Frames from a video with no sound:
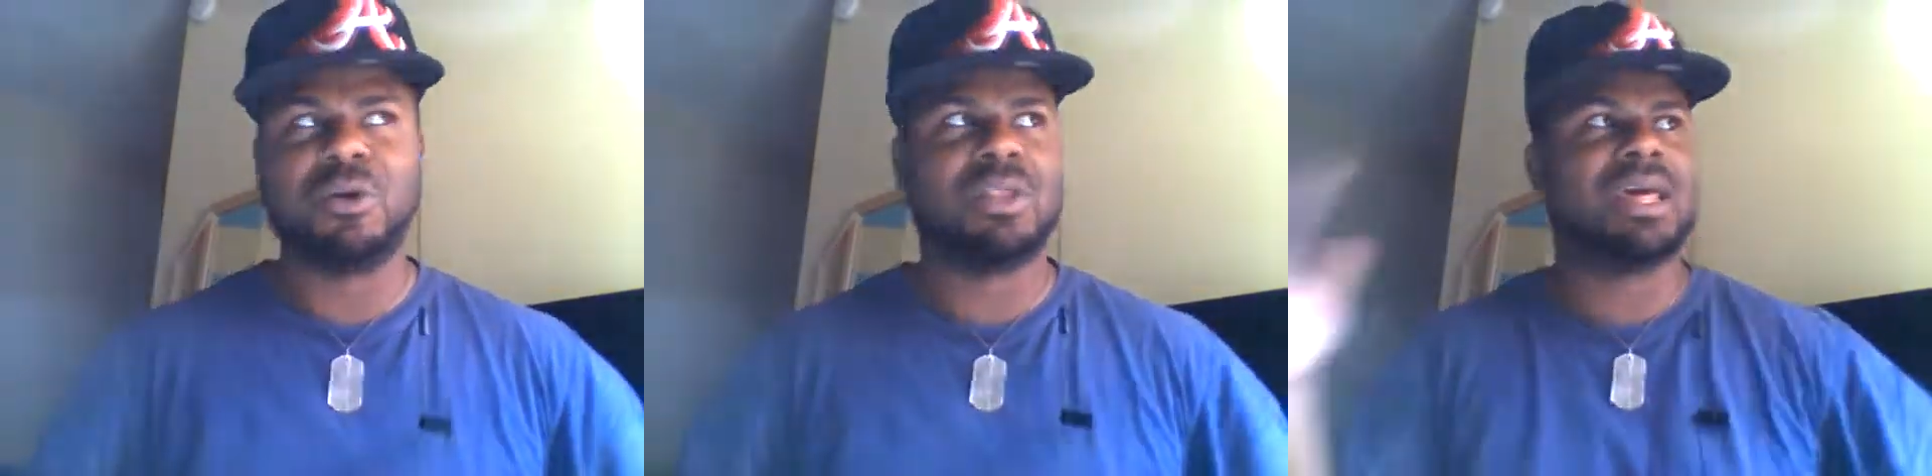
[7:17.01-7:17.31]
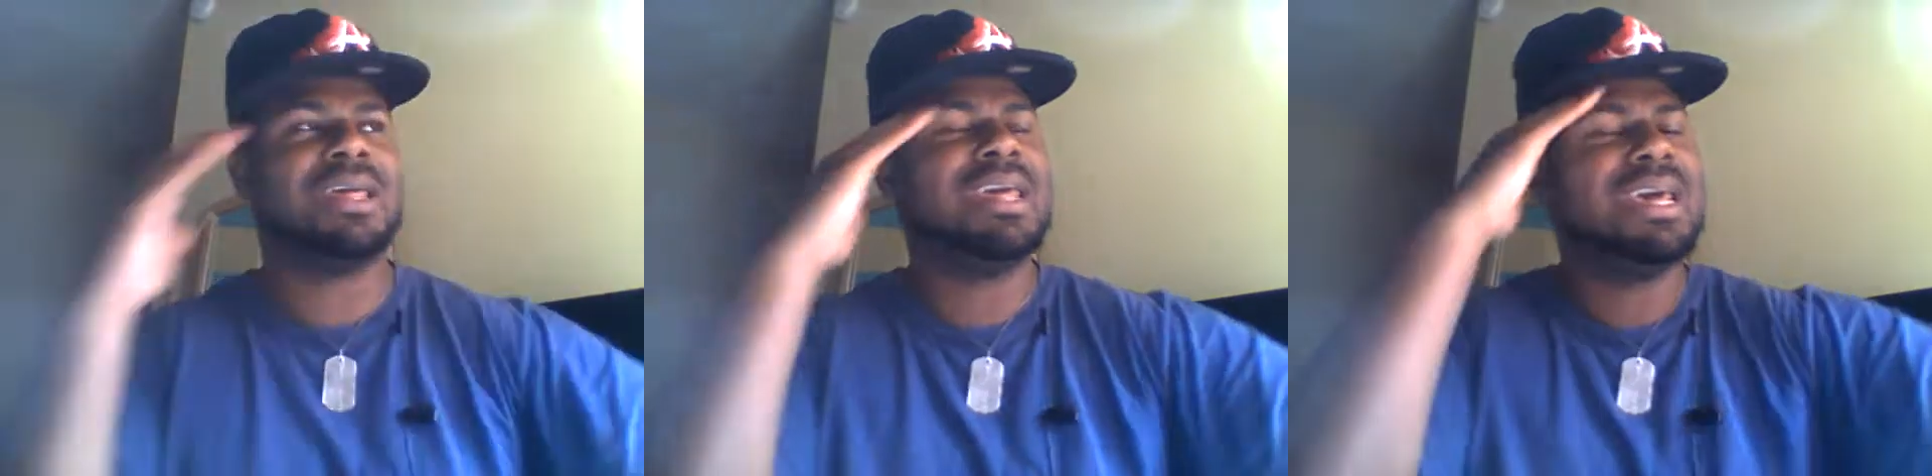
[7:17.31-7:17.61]

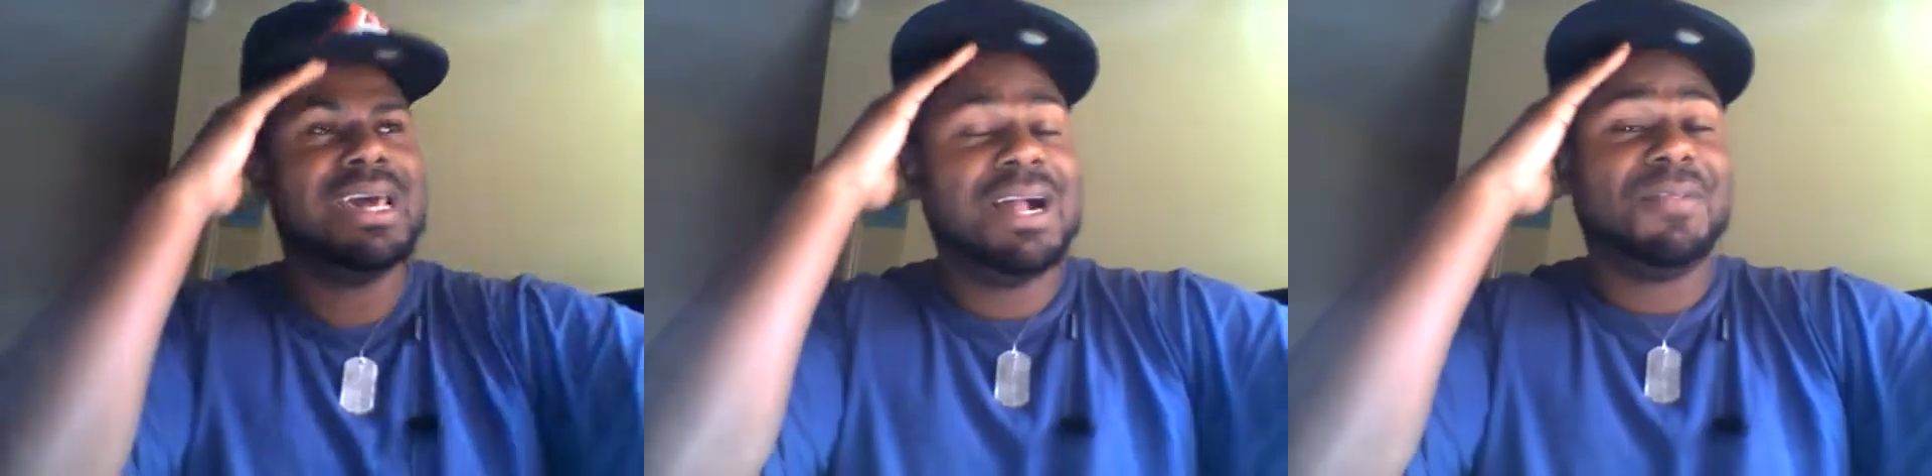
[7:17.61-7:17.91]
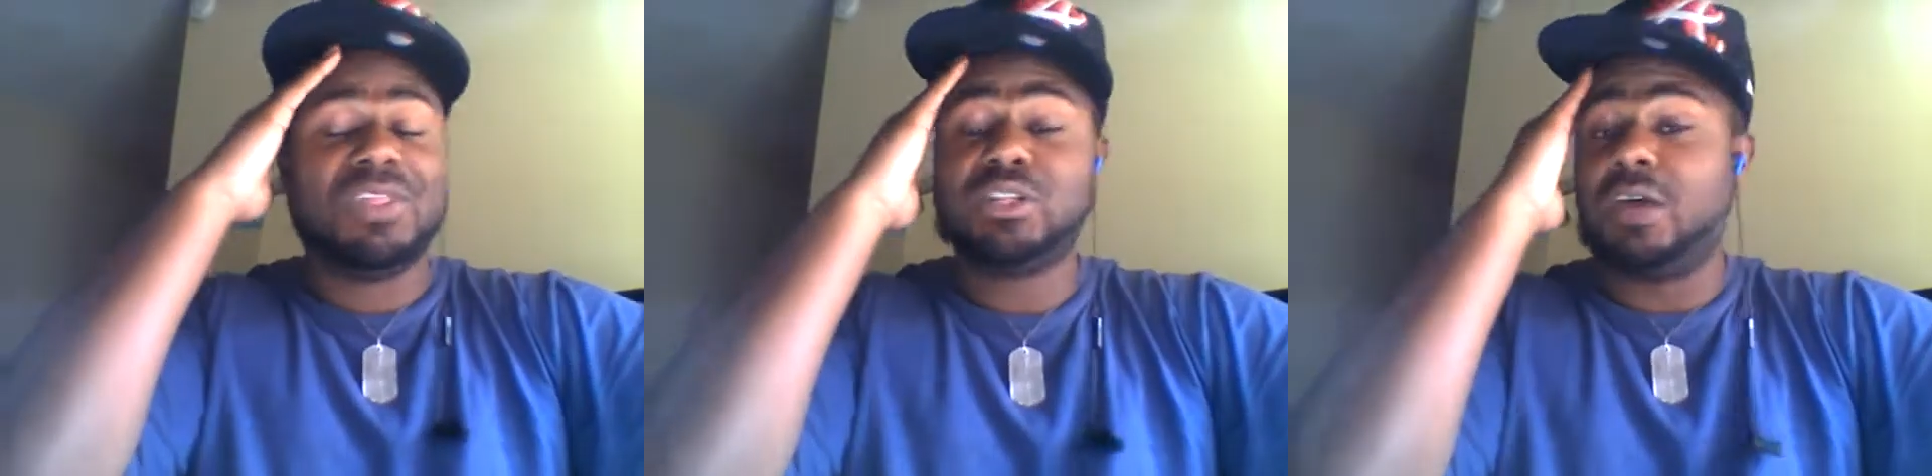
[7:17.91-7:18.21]
Like,
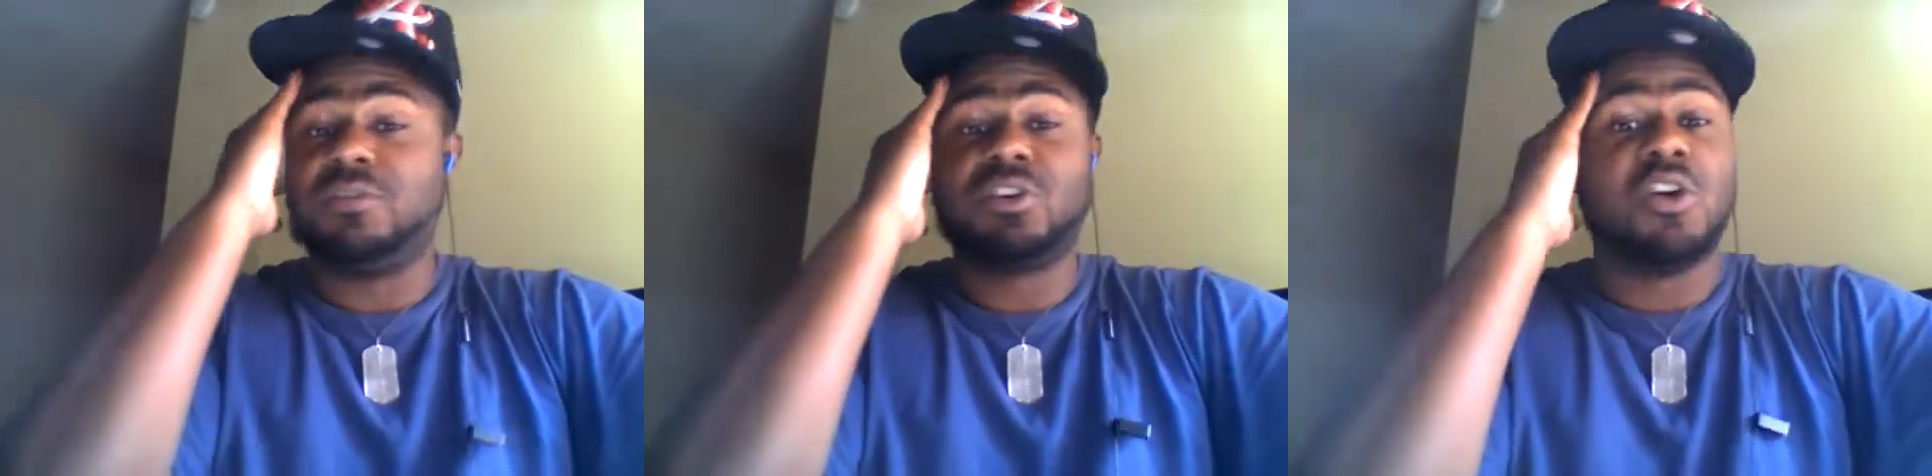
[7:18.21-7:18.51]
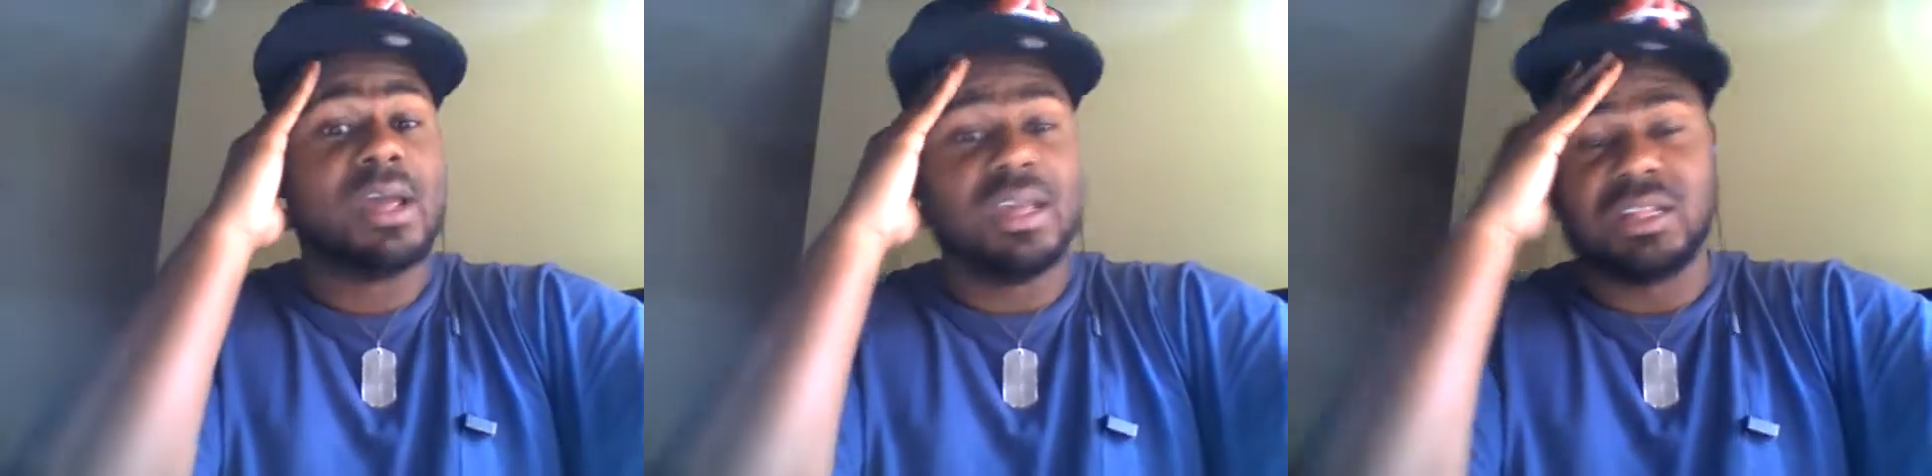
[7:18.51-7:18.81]
this stuff's
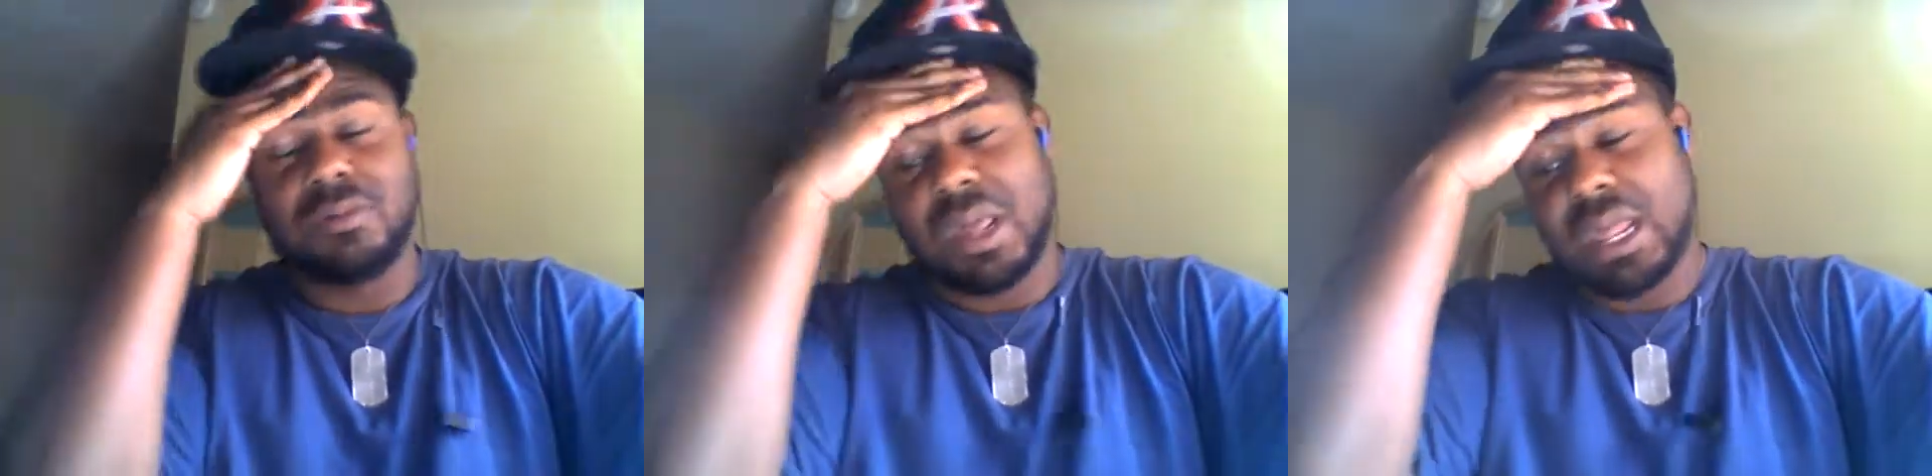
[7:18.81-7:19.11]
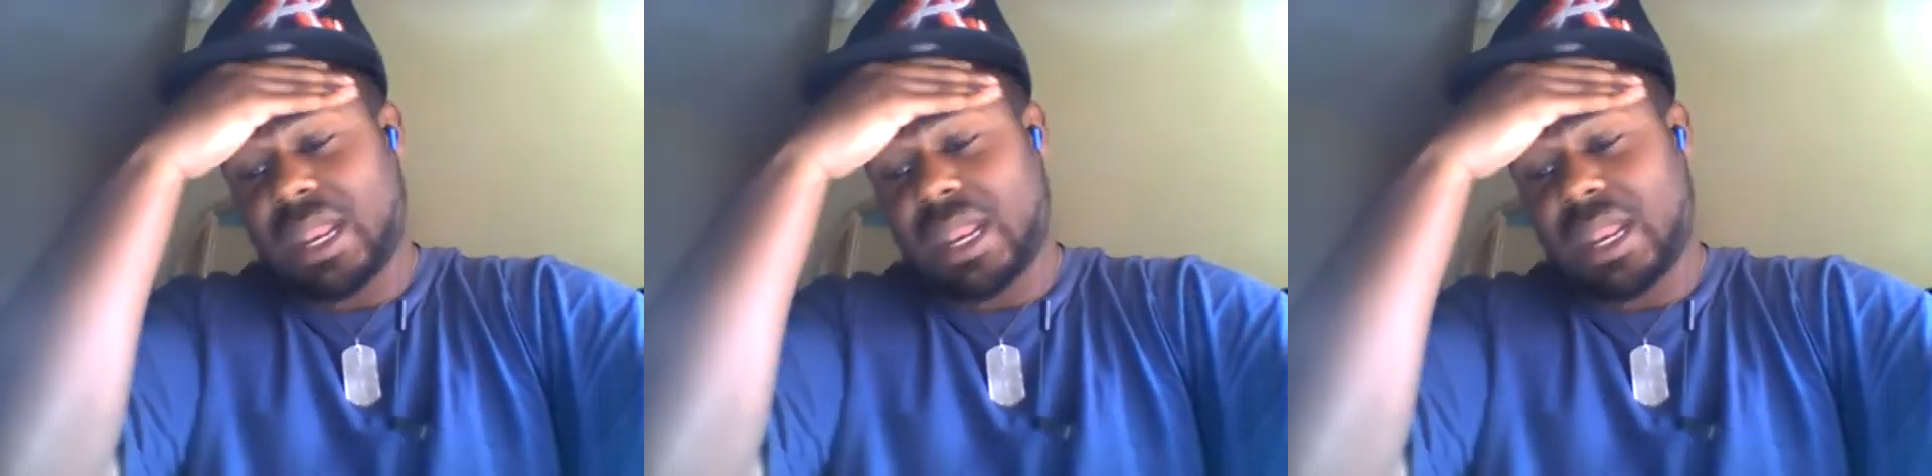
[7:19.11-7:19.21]
crazy, man.